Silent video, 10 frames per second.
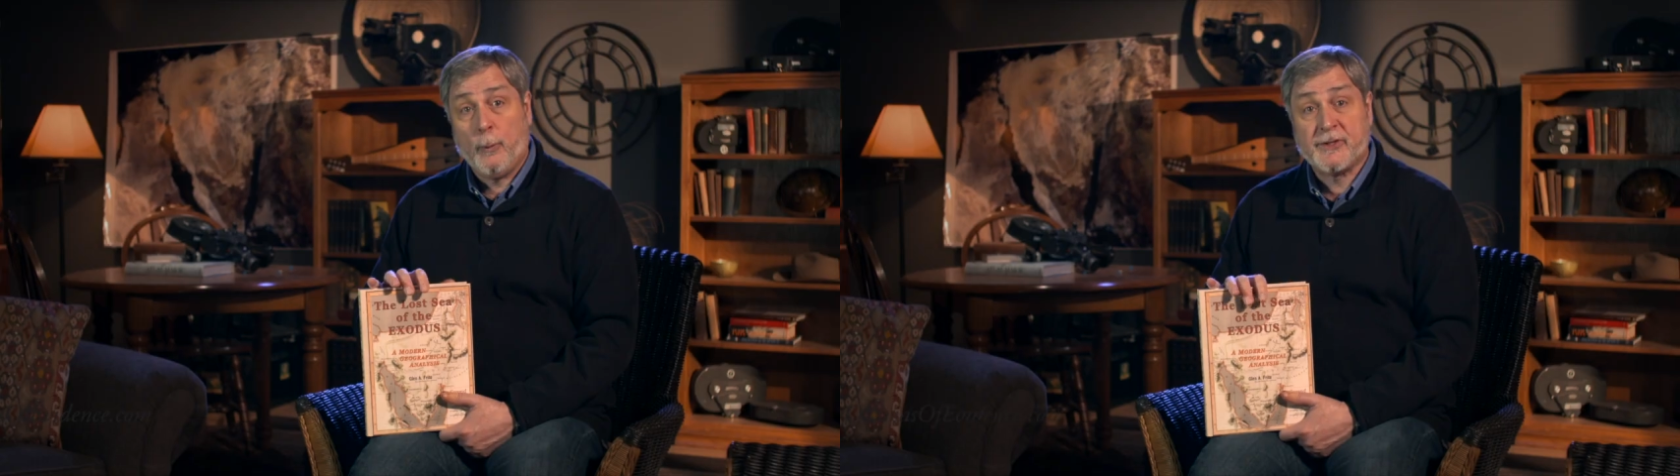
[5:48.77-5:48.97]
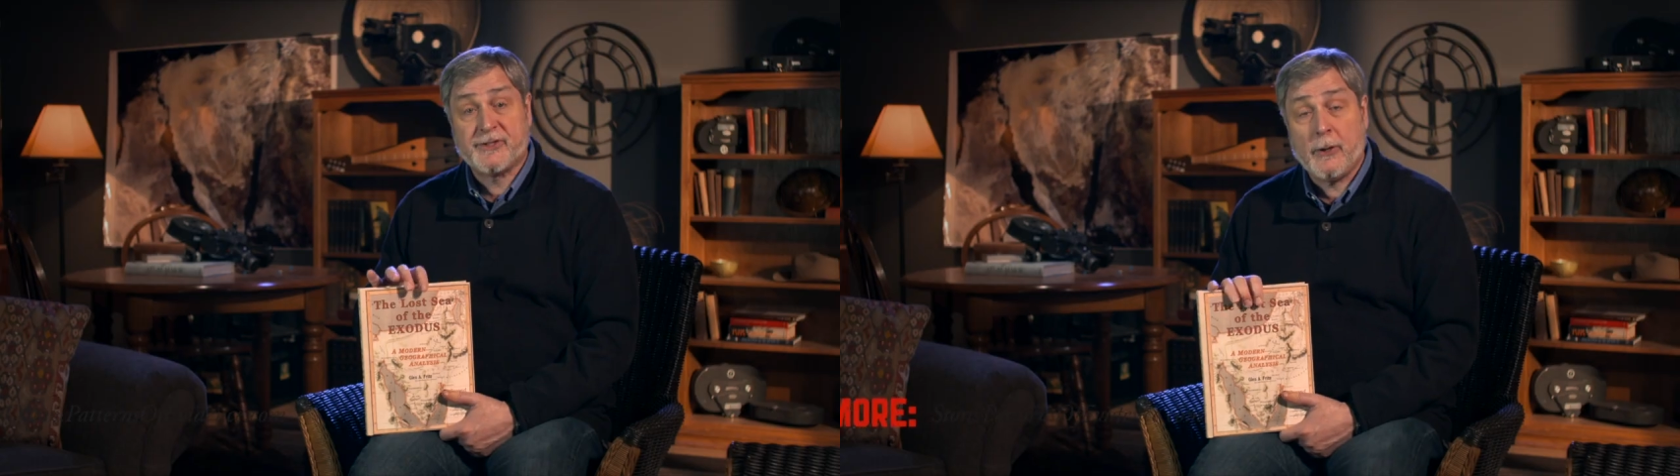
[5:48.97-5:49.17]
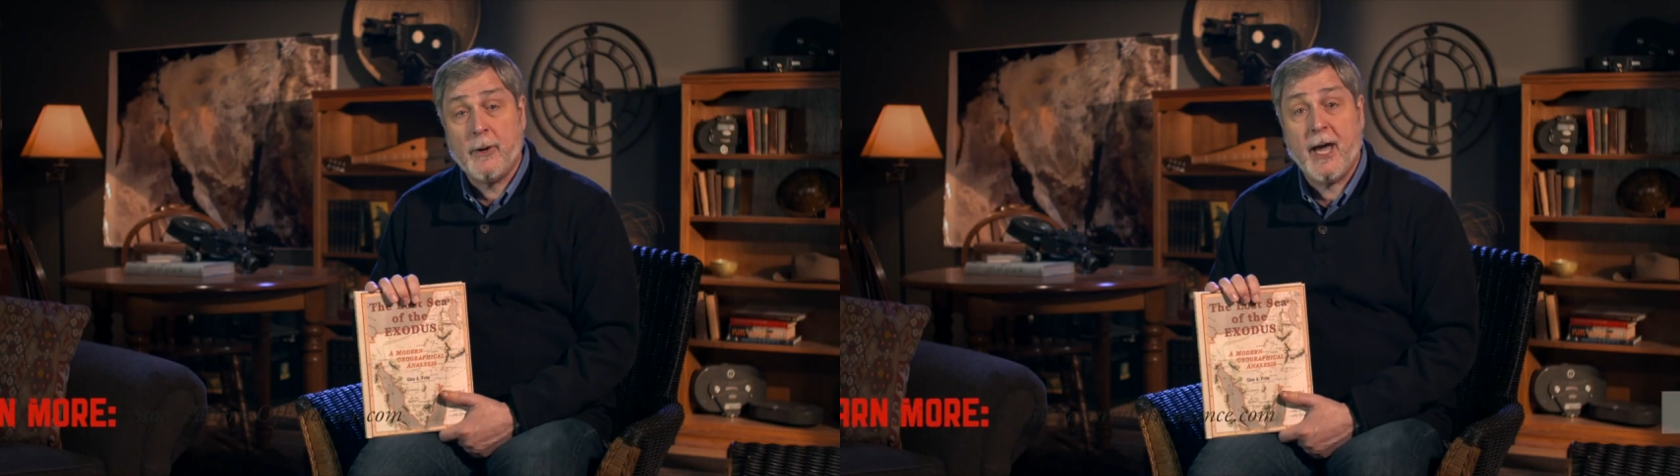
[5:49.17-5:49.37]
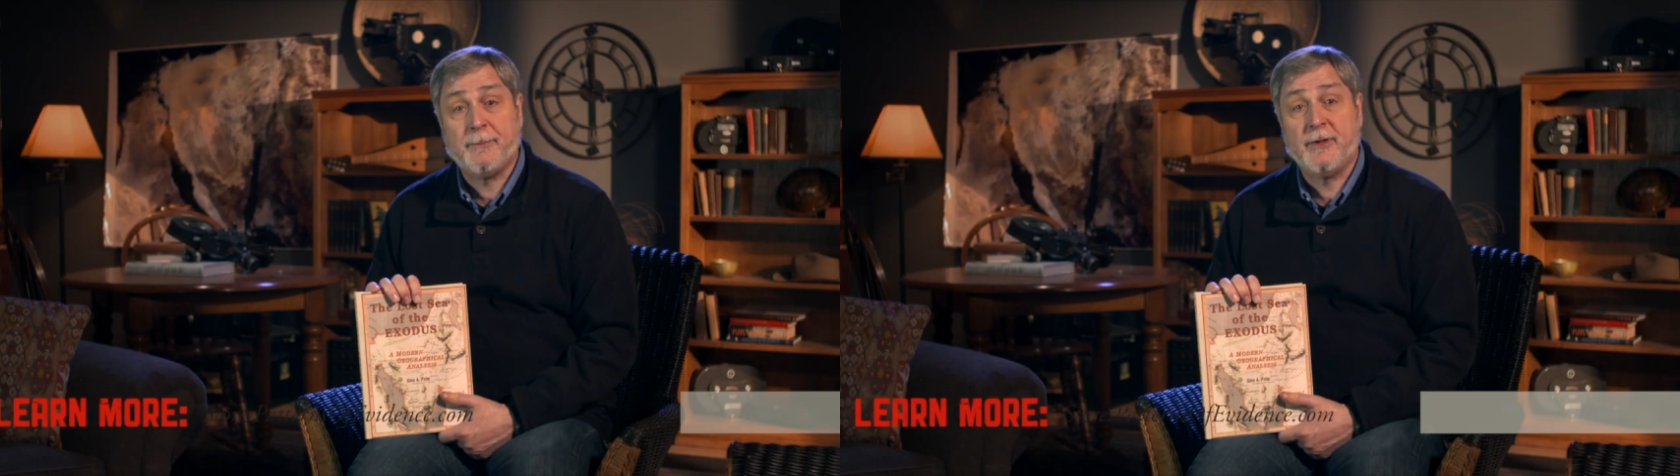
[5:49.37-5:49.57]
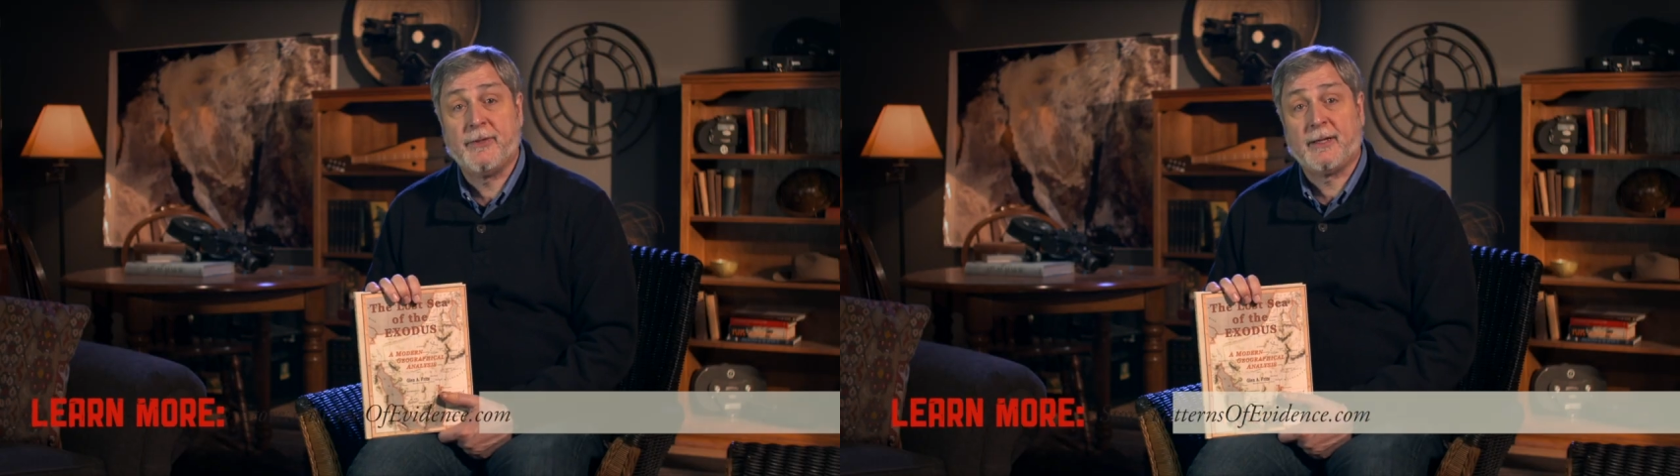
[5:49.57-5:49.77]
We're so
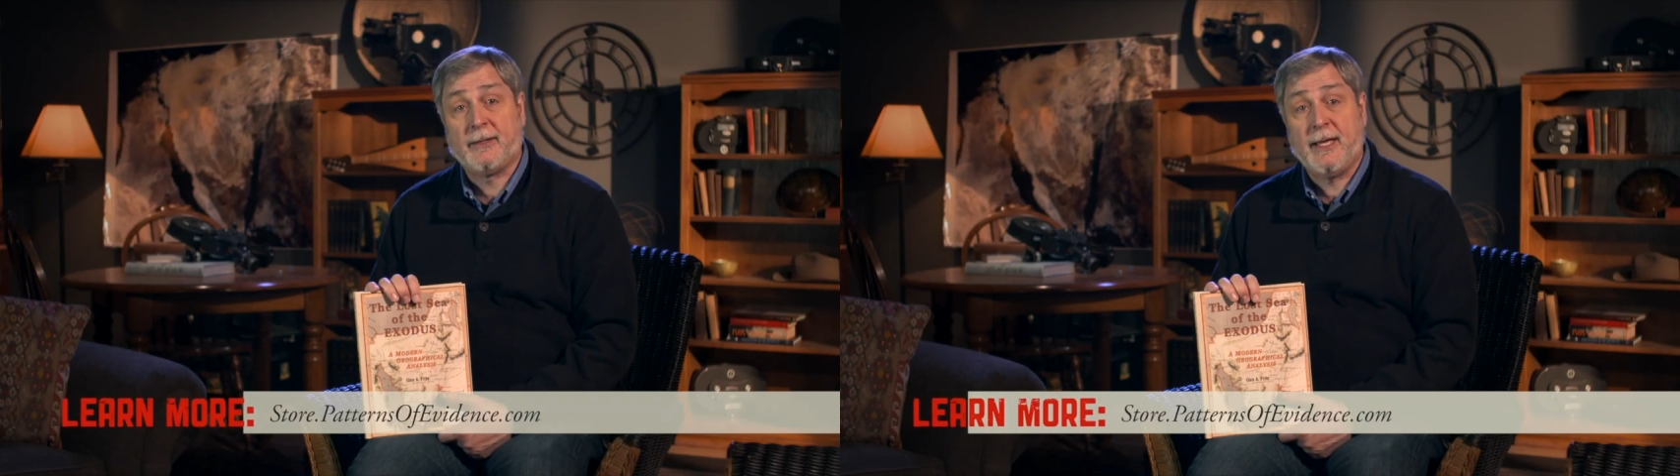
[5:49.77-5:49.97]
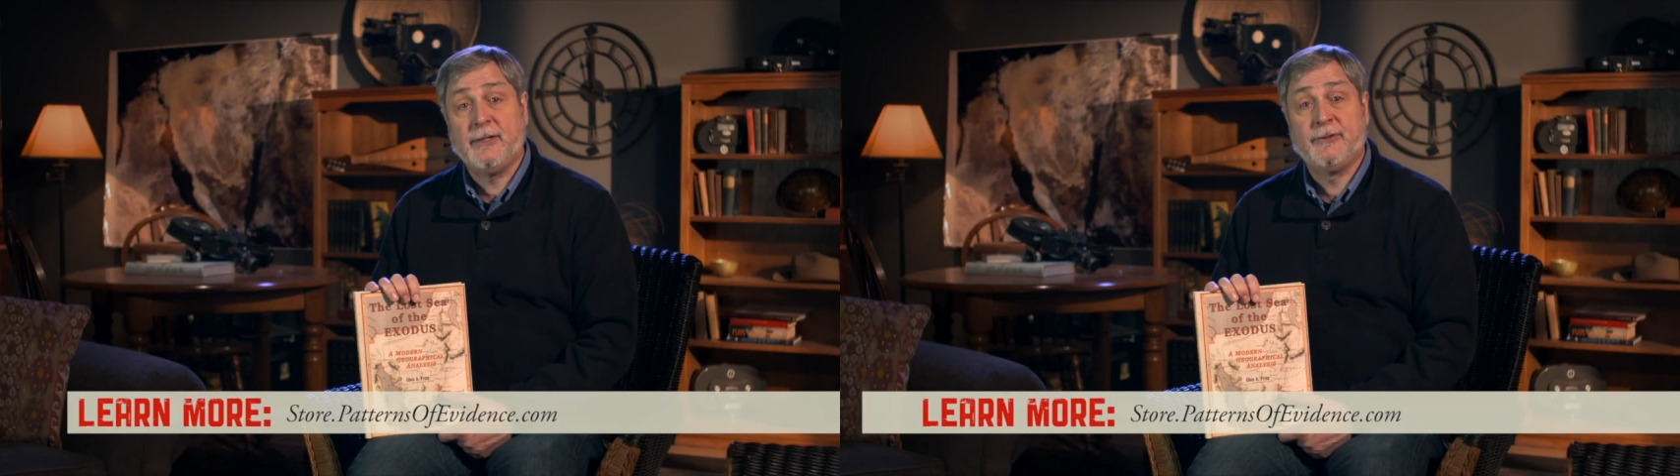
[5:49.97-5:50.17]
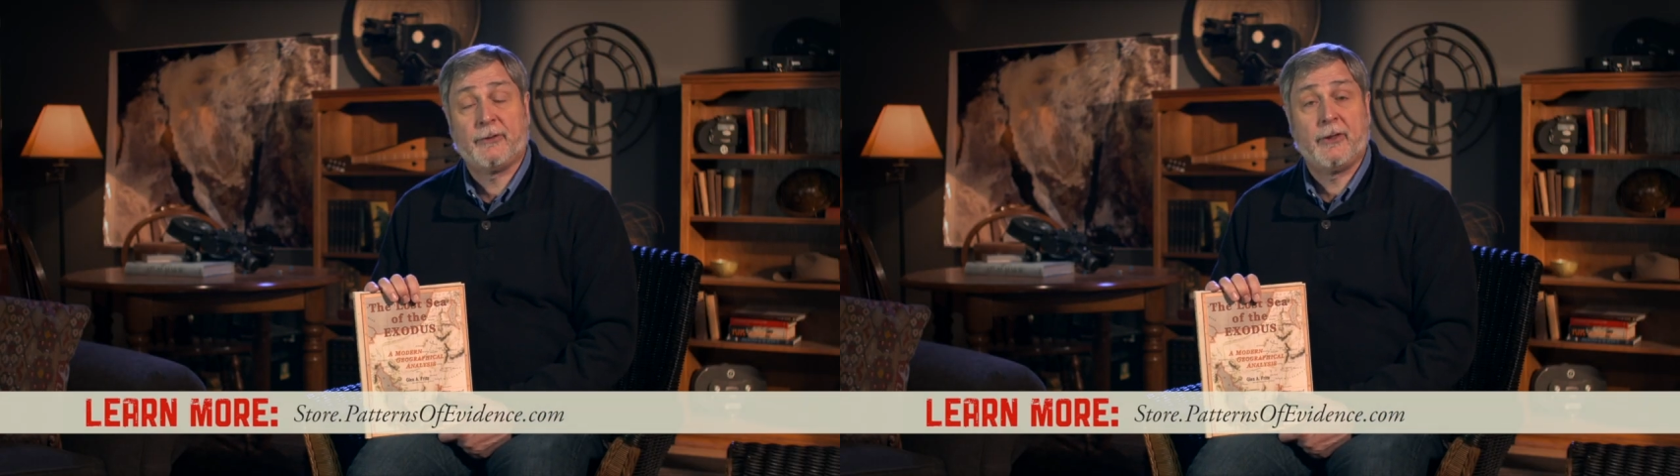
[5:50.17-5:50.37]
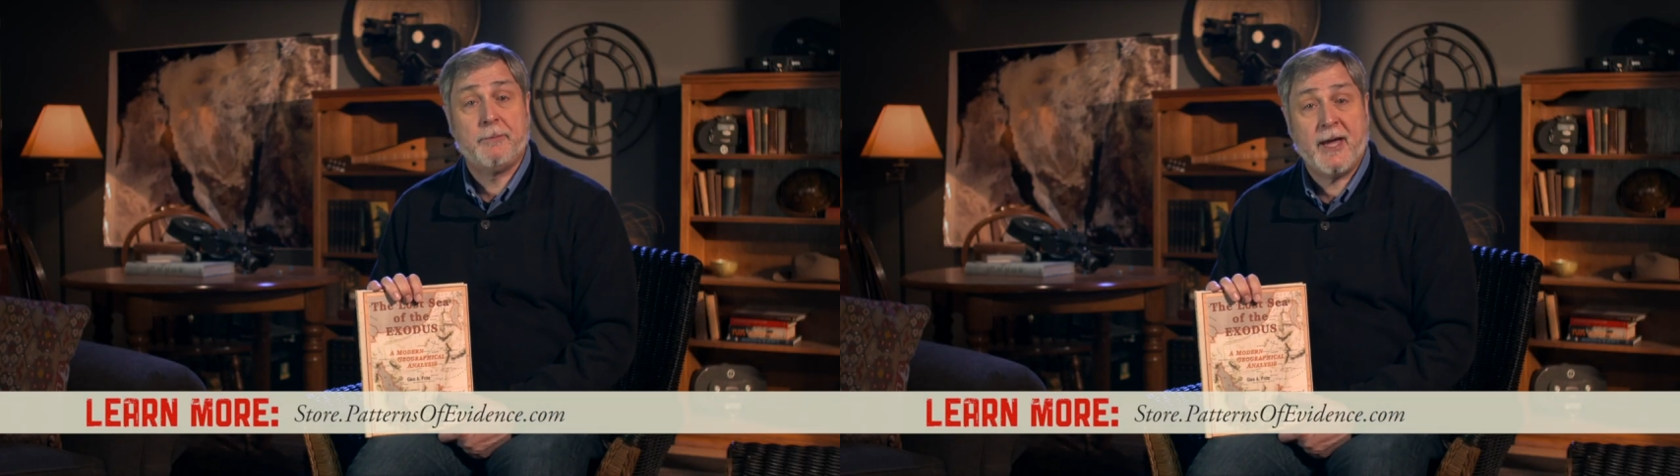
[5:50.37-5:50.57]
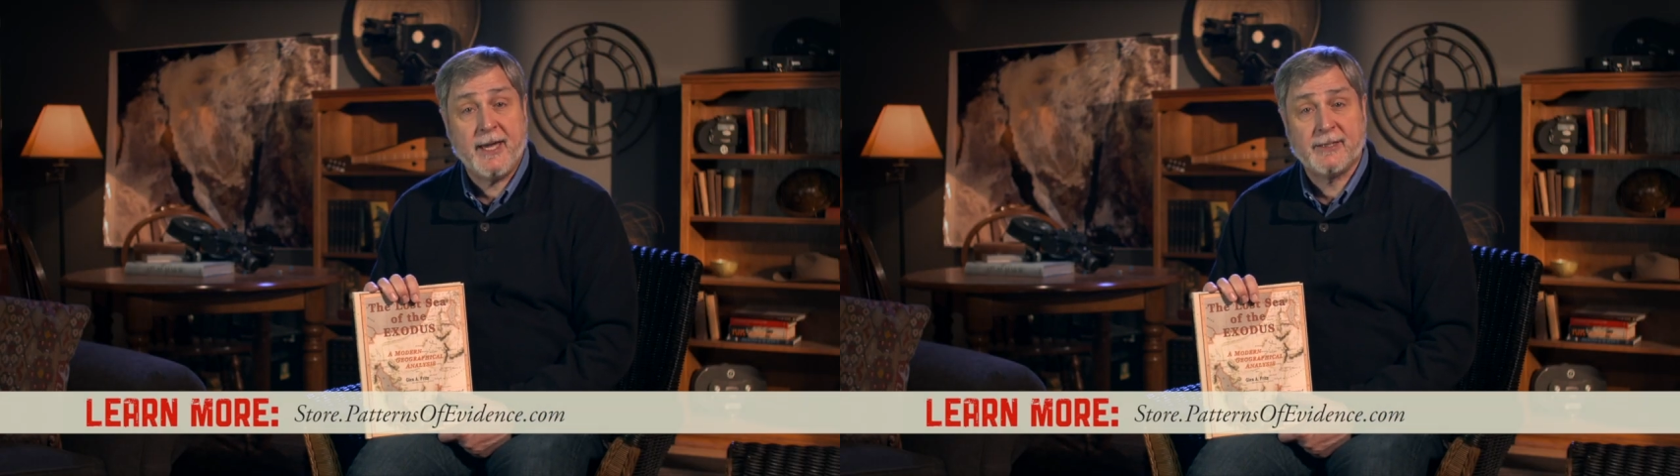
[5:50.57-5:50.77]
happy that Glen took the
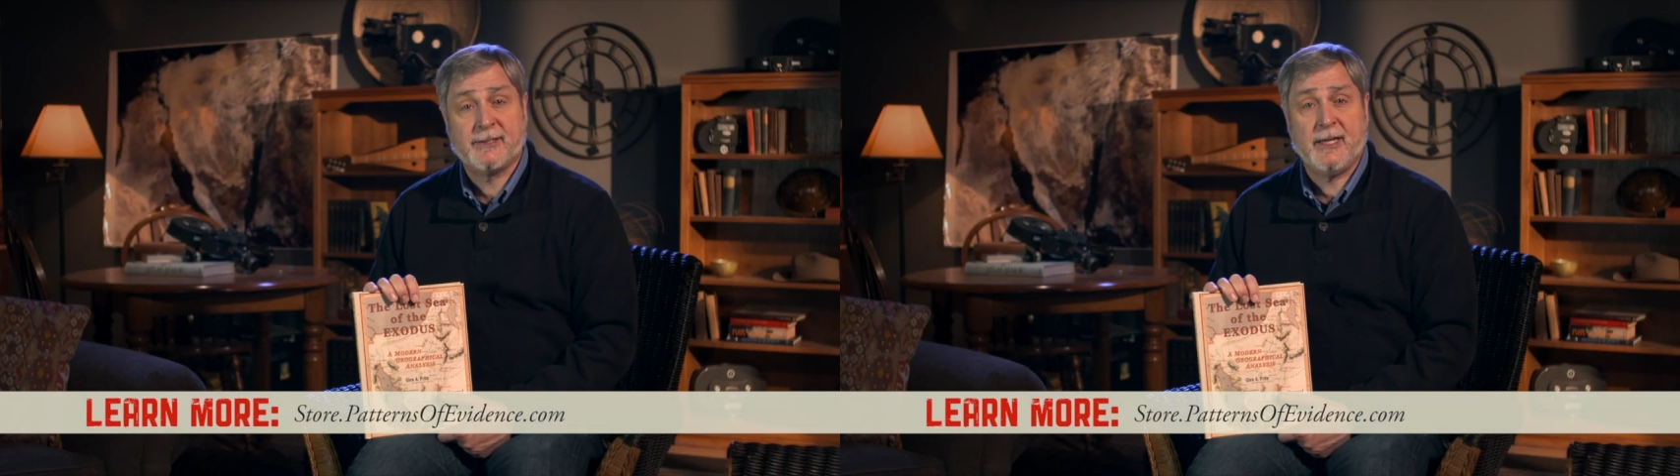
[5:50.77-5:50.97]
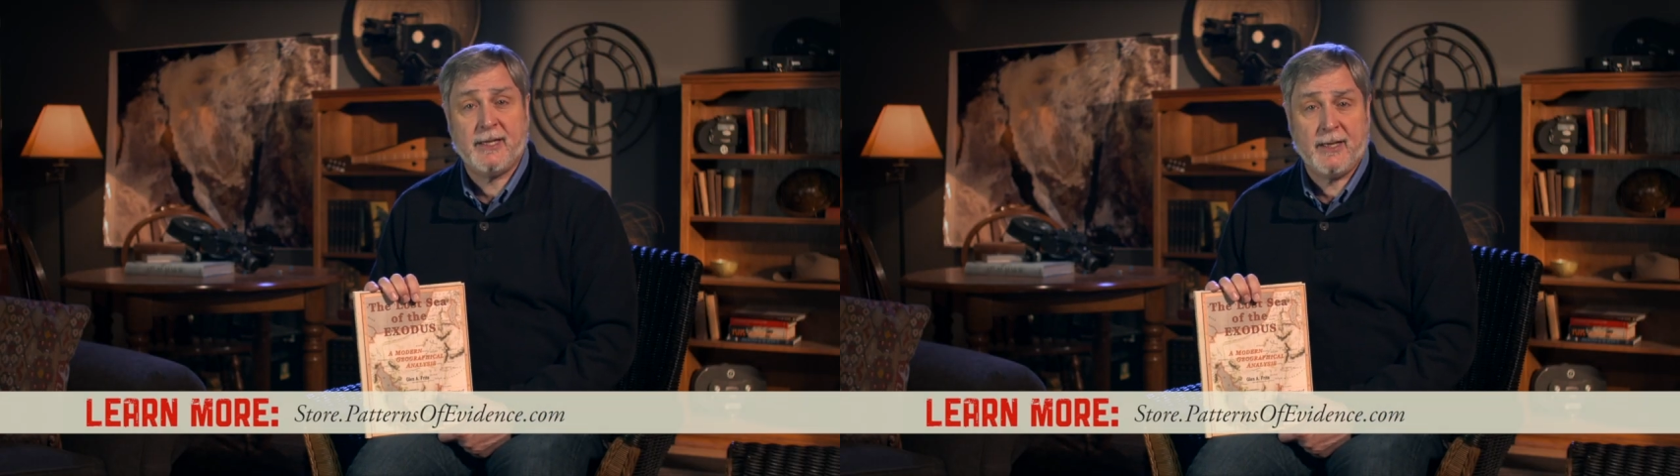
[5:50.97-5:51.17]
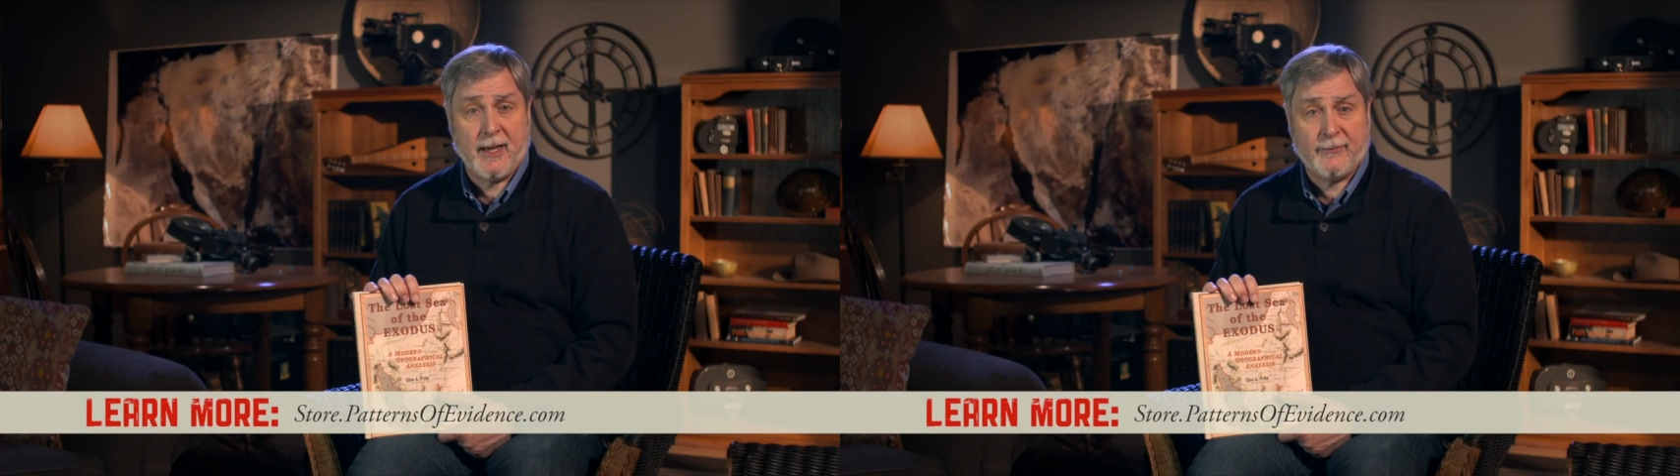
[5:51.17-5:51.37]
painstaking